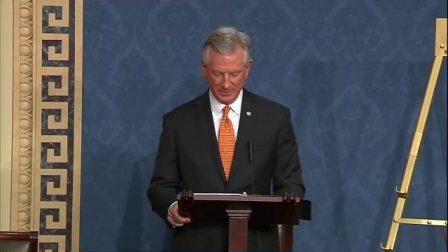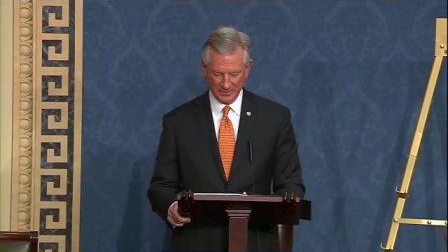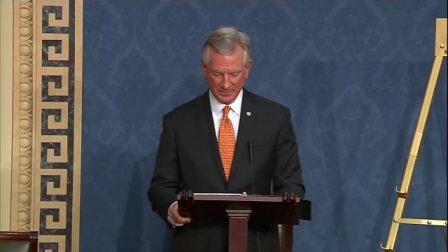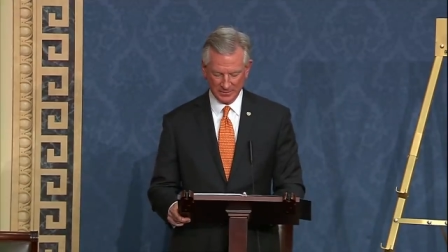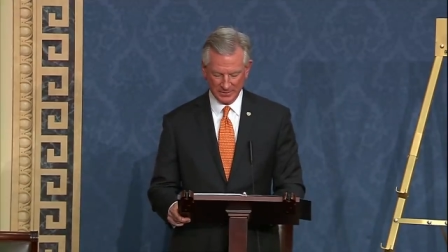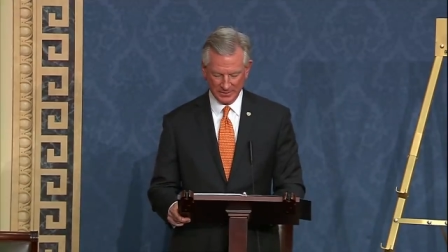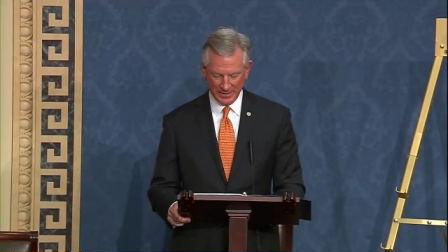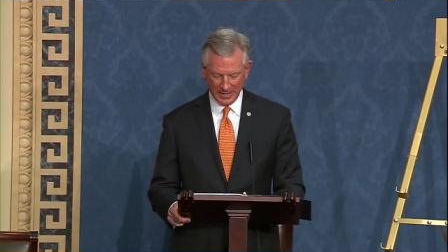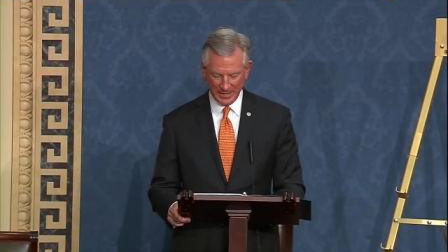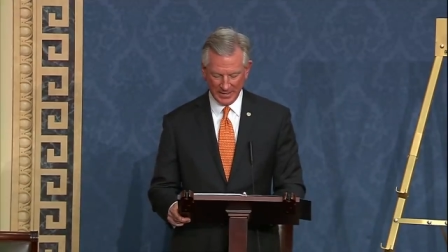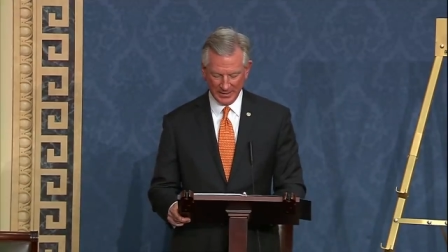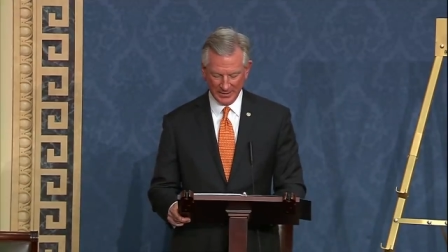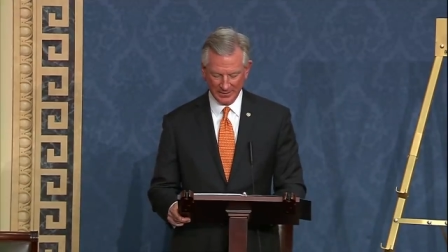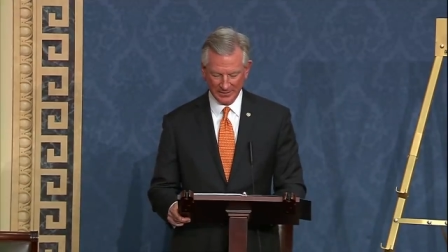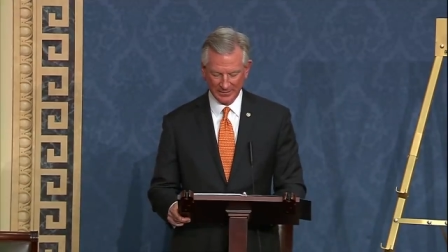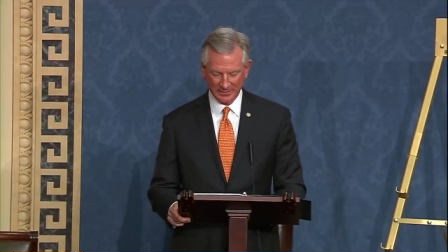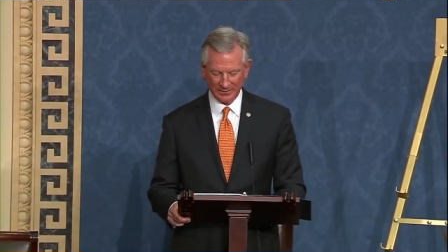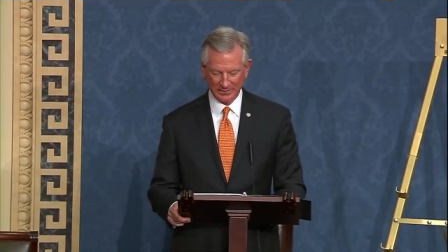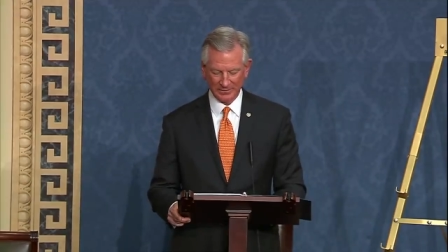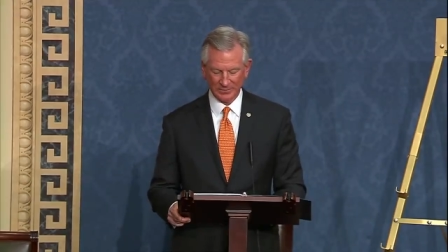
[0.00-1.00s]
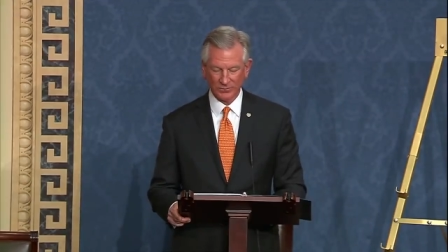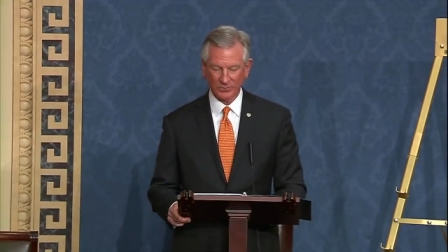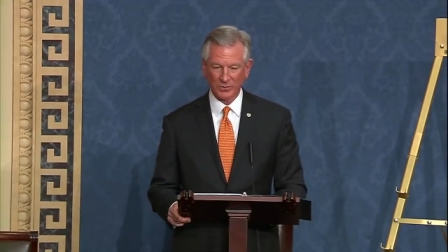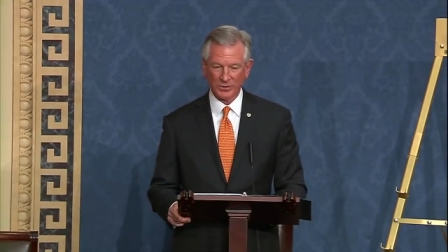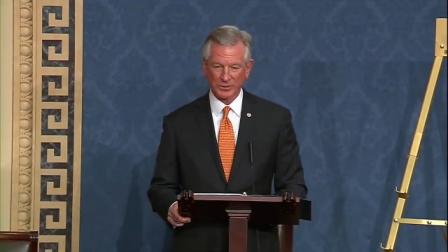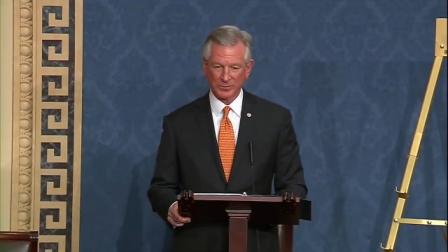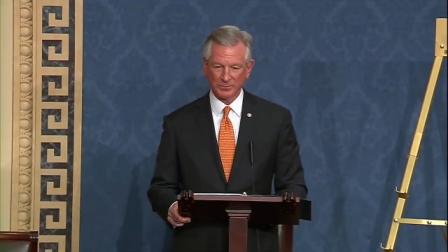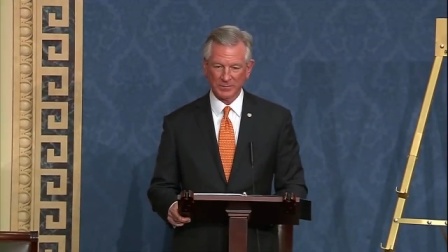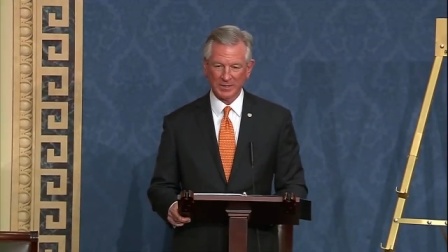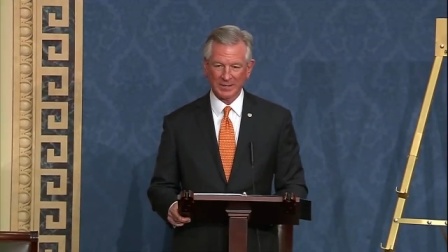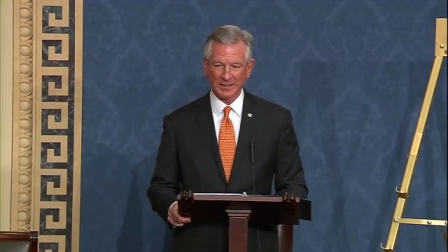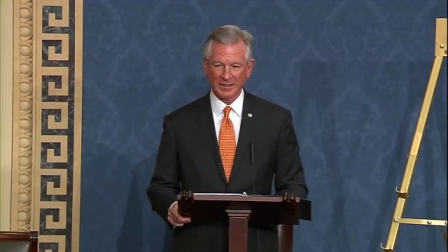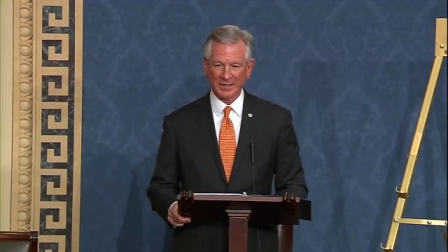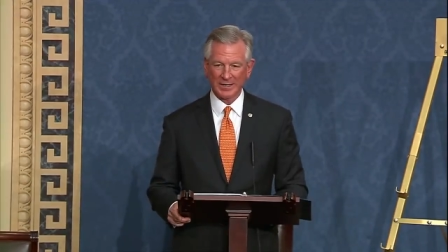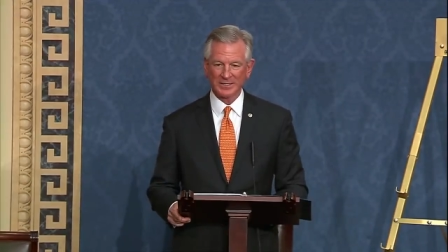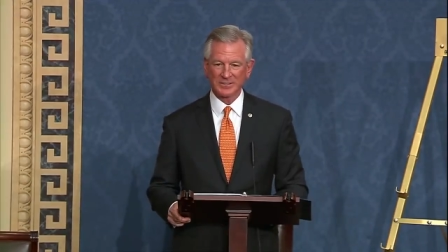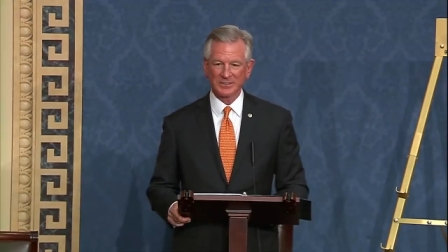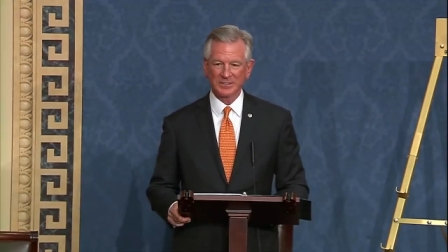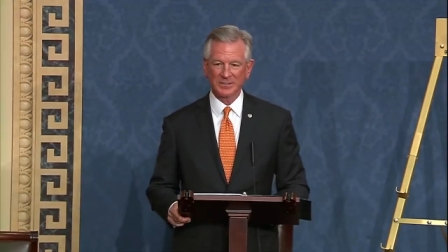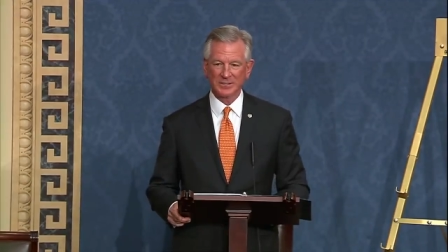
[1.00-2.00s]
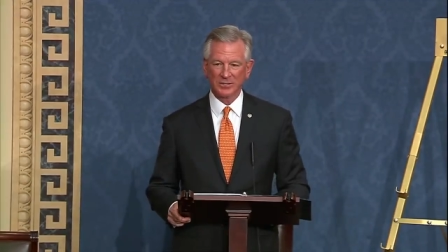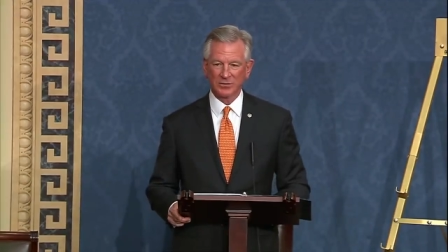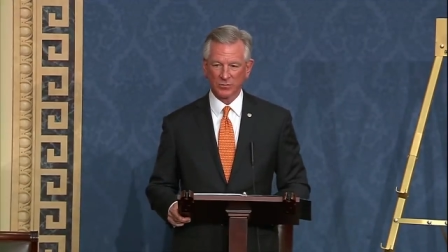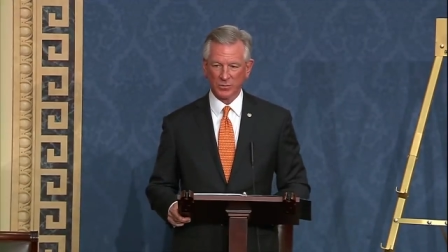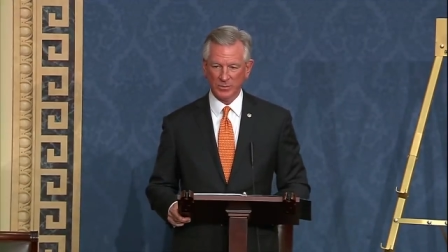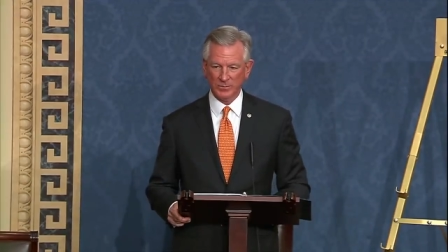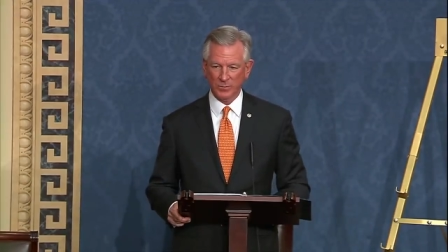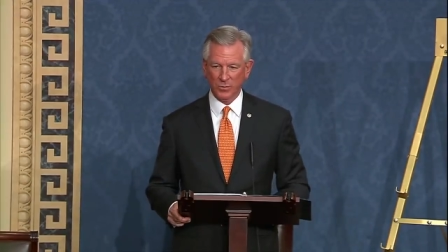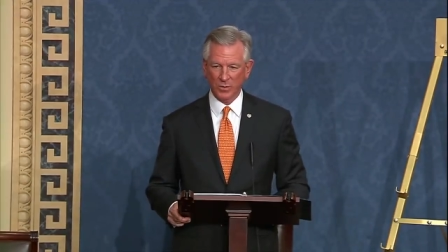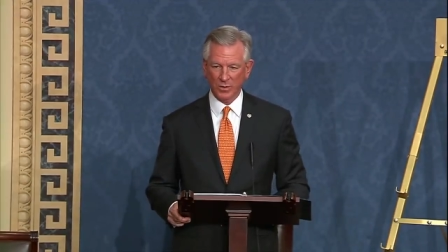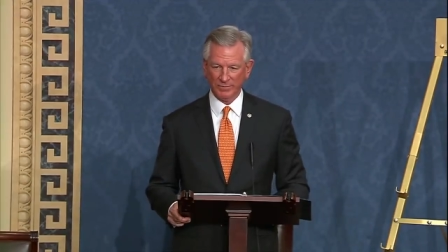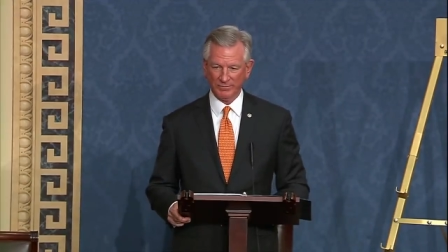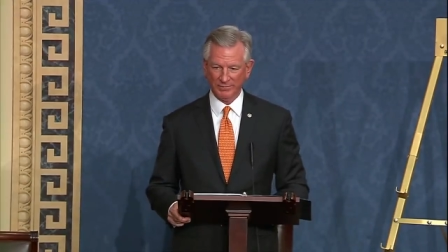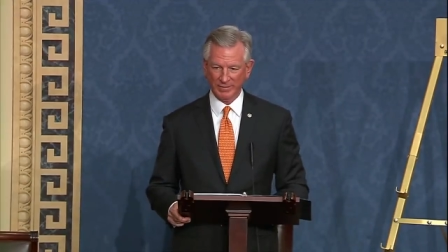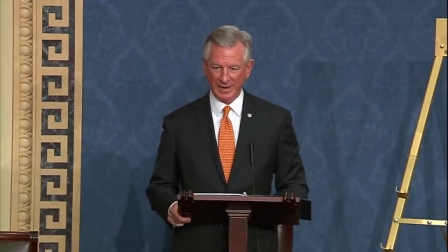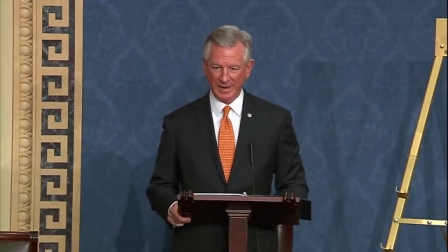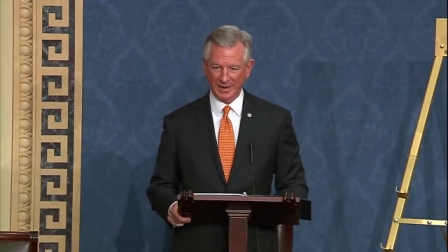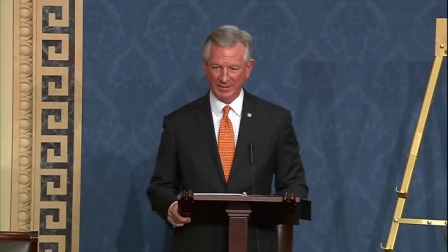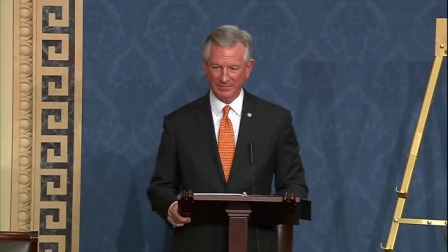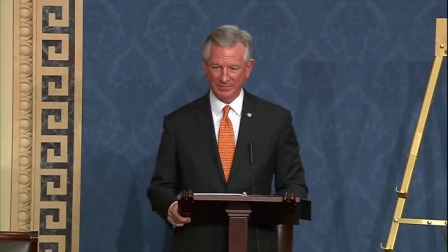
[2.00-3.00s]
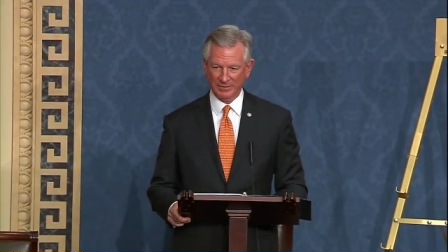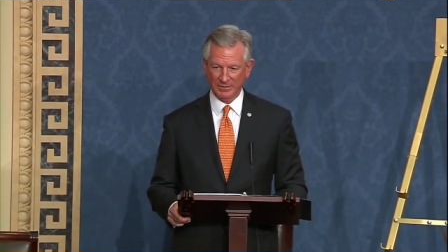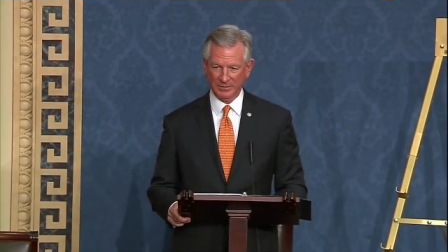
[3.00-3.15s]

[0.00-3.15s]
Today, we spend less than 3.5.